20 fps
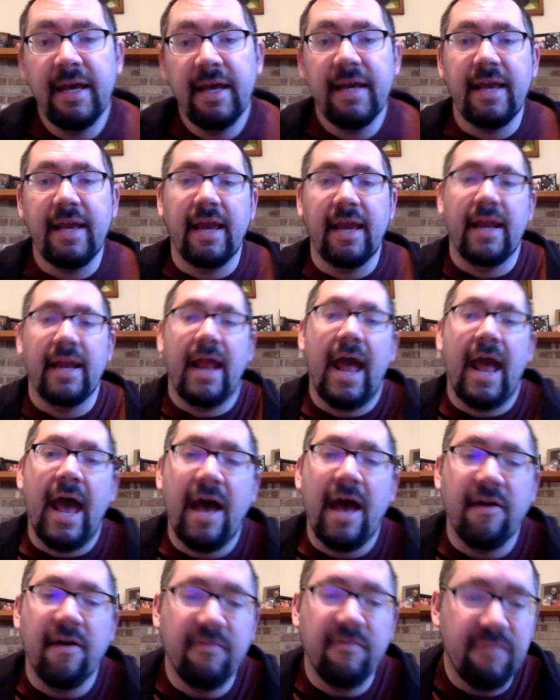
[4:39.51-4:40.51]
can
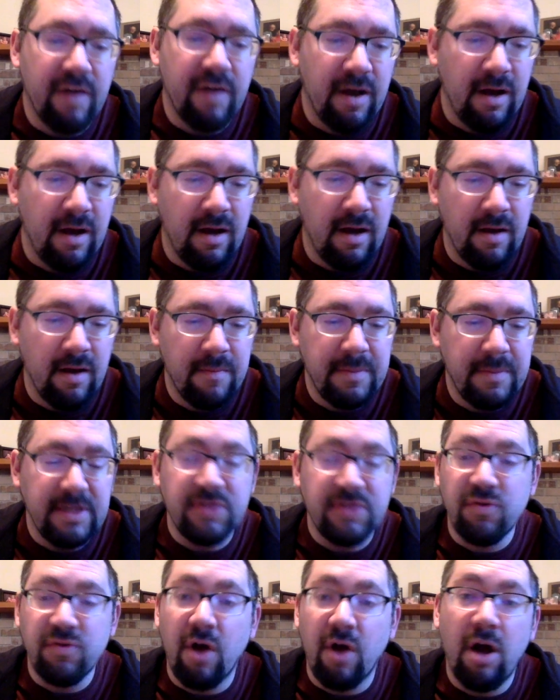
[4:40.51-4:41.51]
be
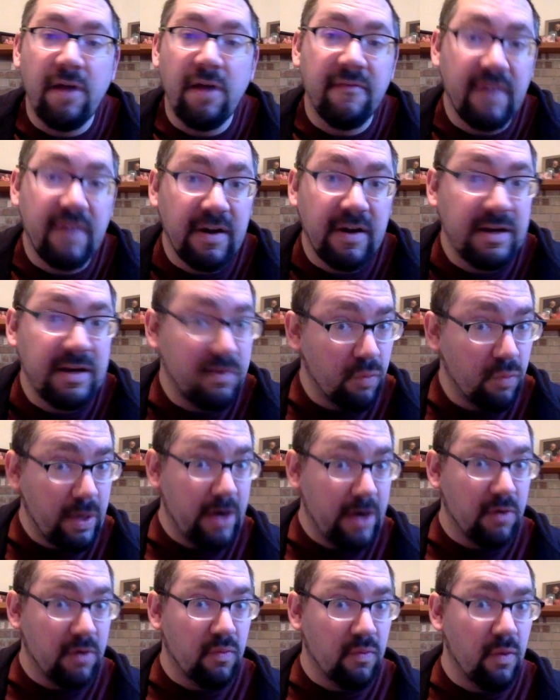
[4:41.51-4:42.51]
drawn in very
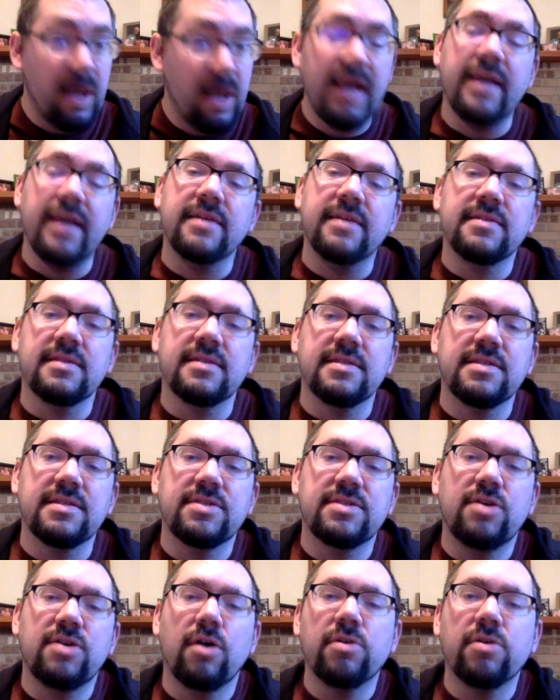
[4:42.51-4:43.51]
weird ways. This is
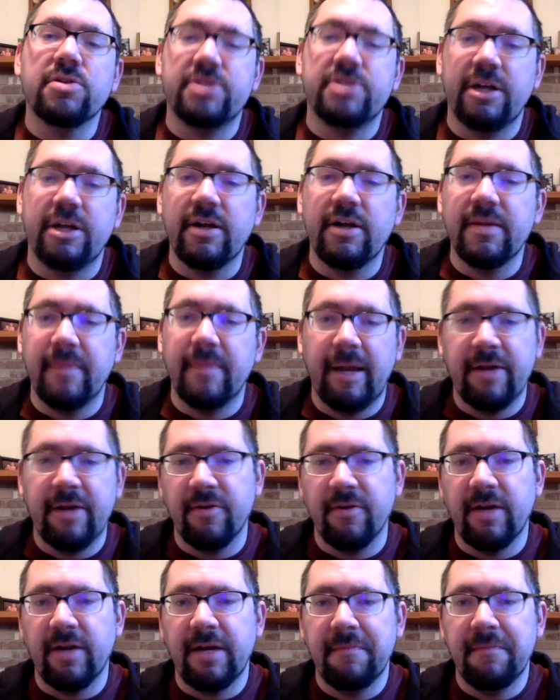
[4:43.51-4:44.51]
called
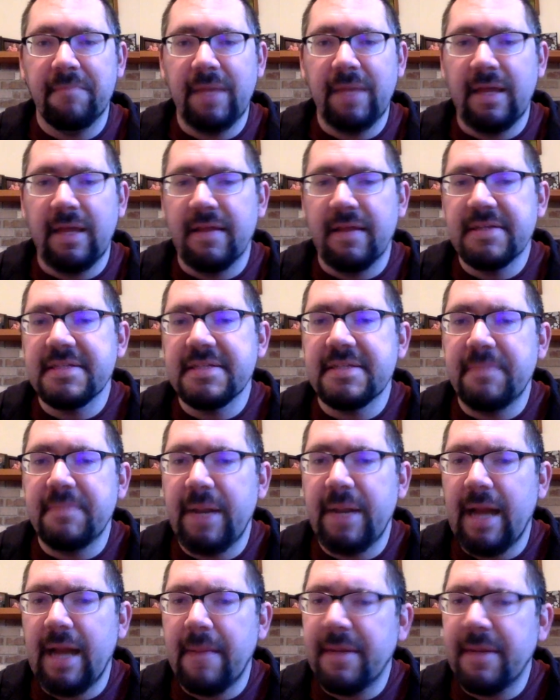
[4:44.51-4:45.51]
gerrymandering, and it may
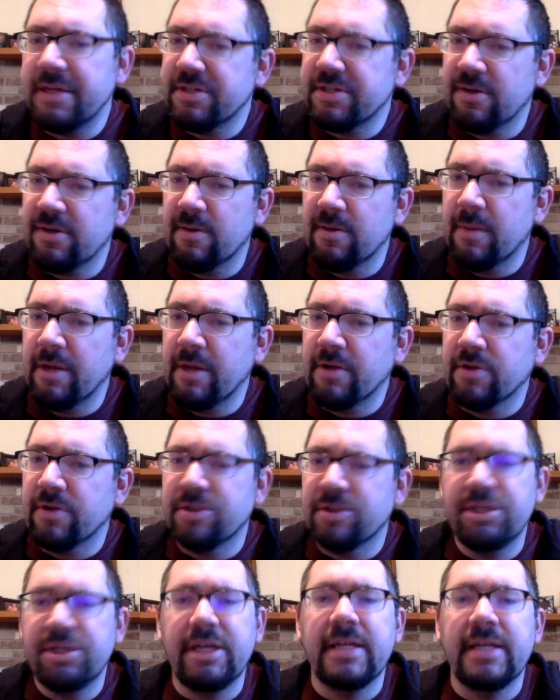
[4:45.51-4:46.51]
not be a term on your
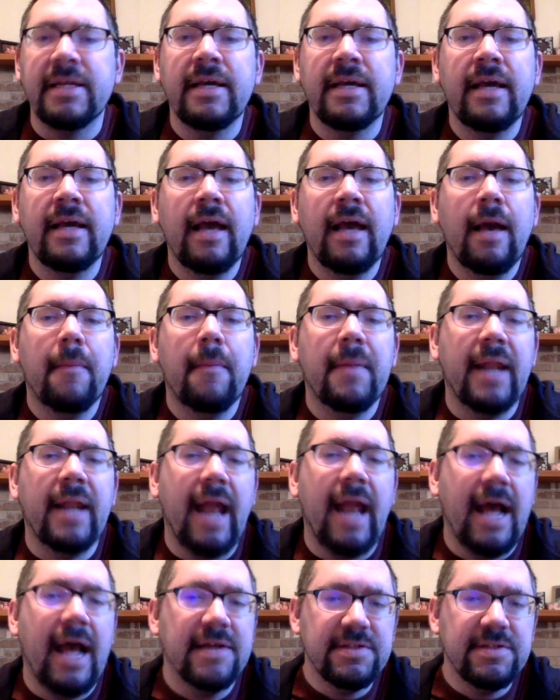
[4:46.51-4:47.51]
sheet, but it
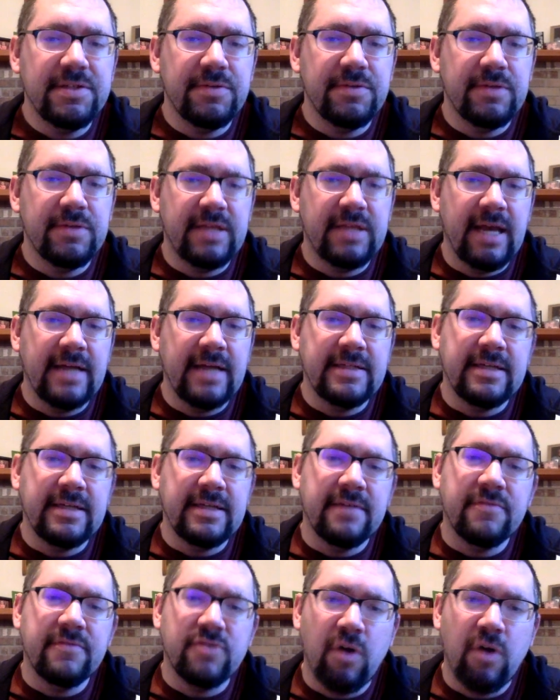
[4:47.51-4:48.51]
has to do with the idea
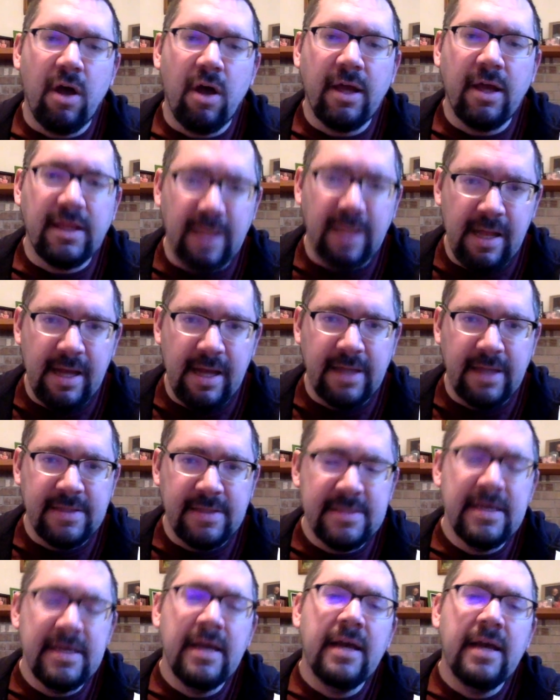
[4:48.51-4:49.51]
of drawing lines
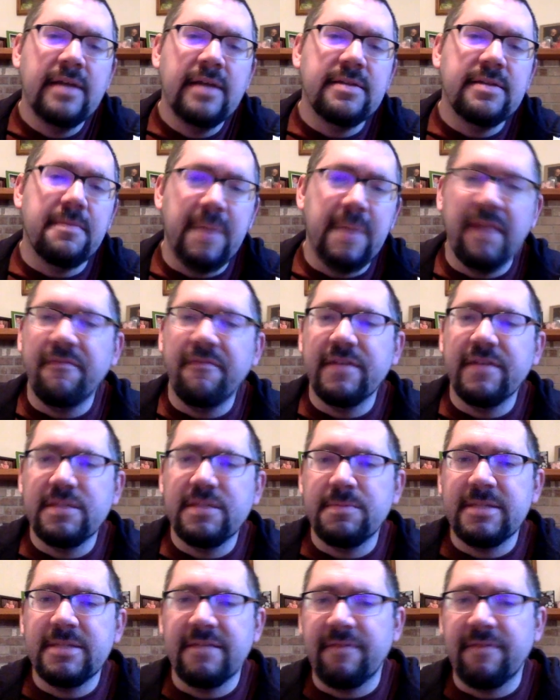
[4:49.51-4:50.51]
to benefit
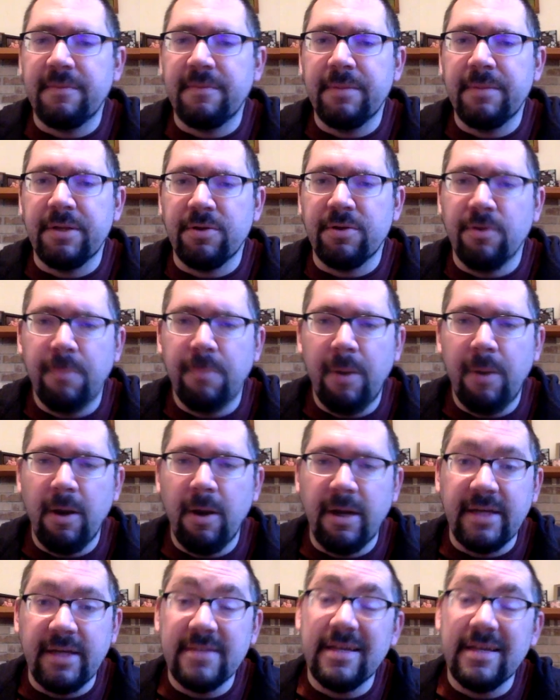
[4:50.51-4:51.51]
specific political
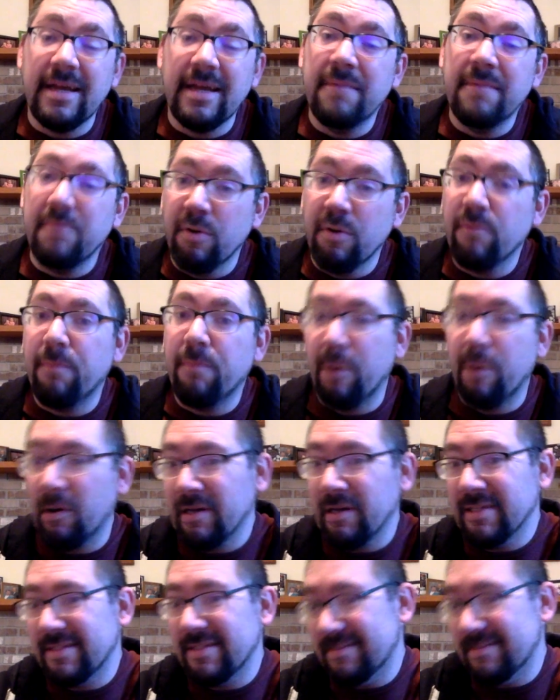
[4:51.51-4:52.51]
parties, and both
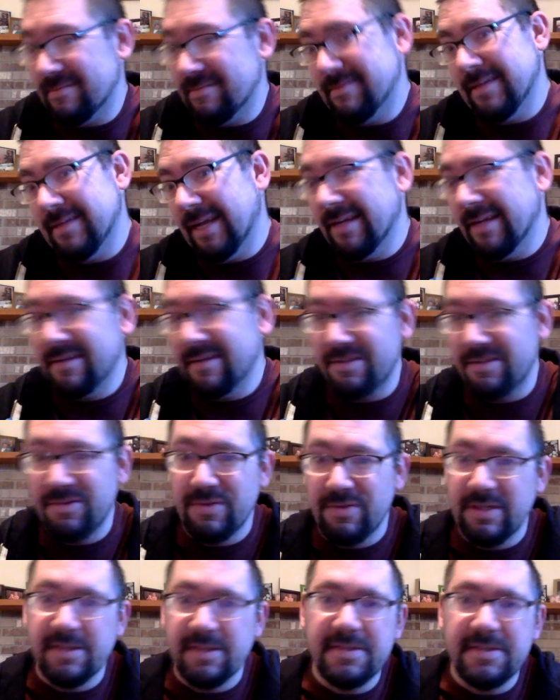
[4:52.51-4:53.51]
parties tend to do
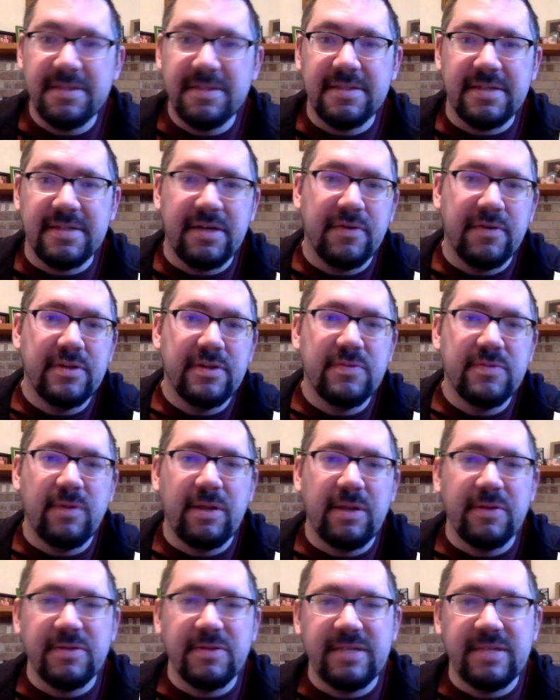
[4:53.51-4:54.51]
this. So it's one of
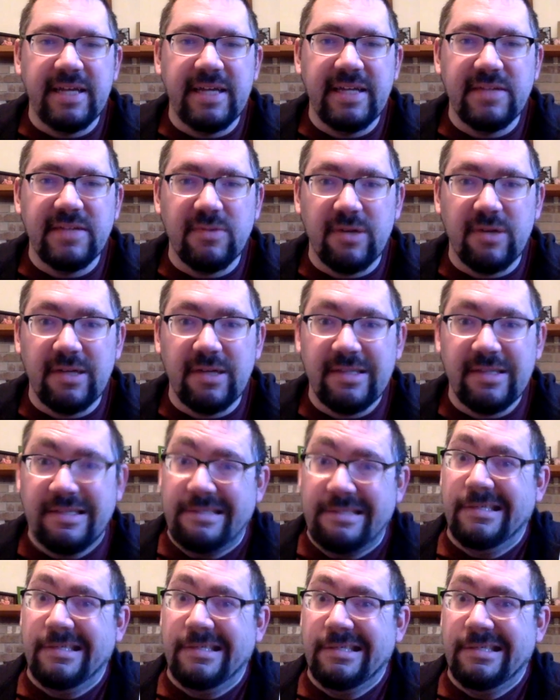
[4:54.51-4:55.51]
those things where it's
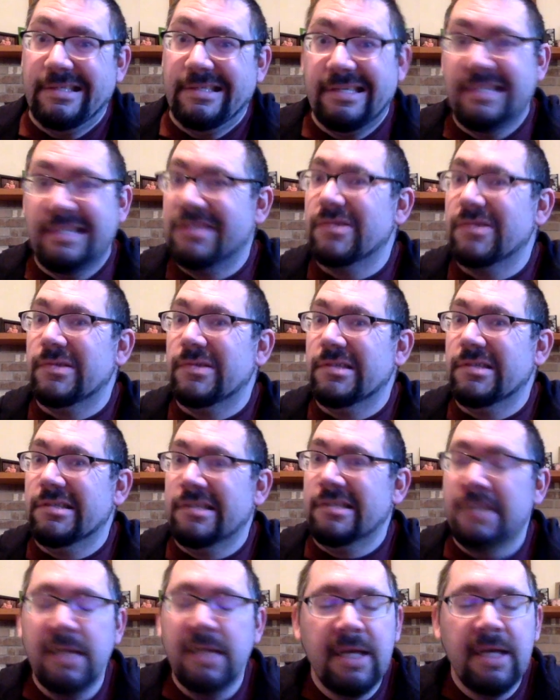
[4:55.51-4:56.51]
not so good.
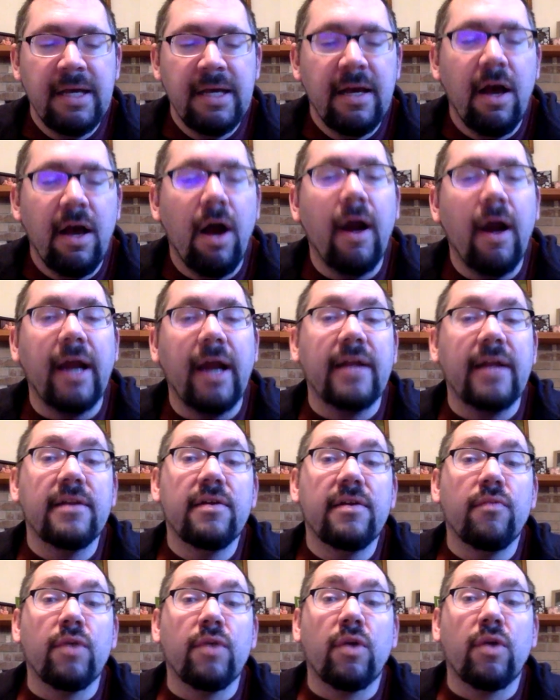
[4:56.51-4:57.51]
All right,
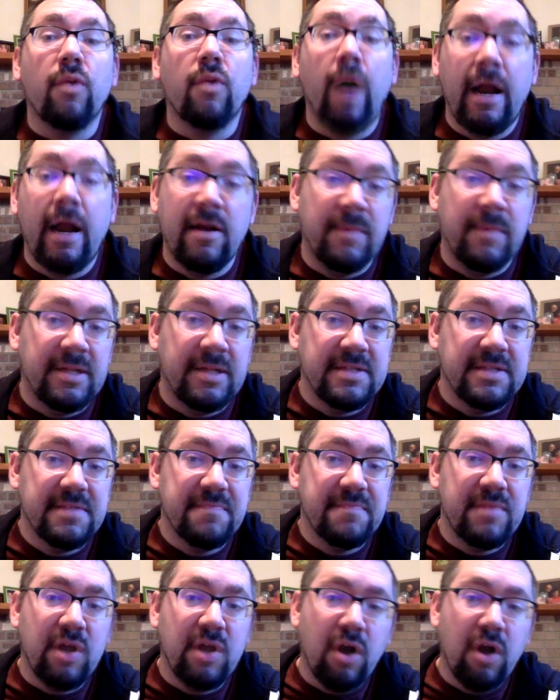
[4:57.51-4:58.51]
requirements.
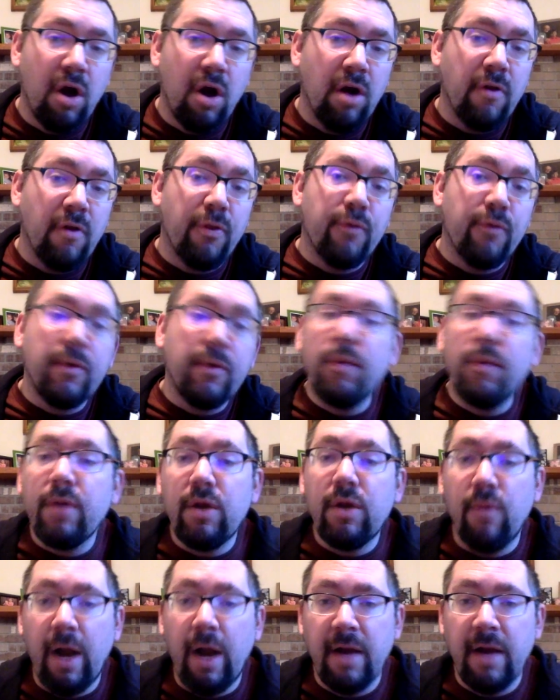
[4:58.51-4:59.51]
There are 3
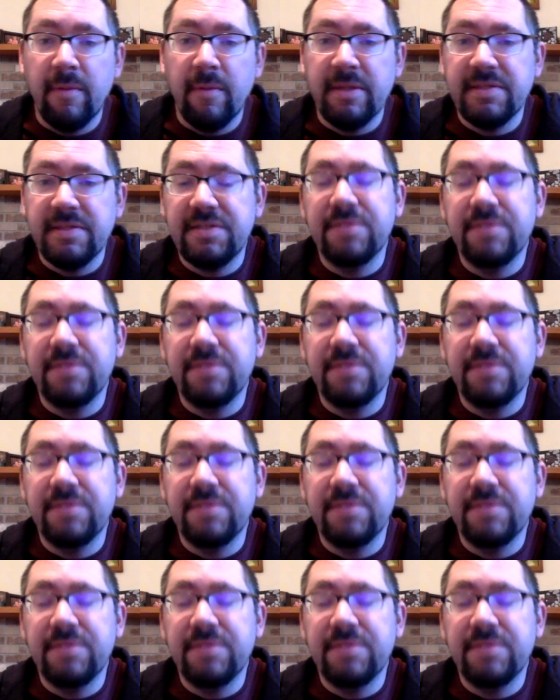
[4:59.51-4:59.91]
requirements to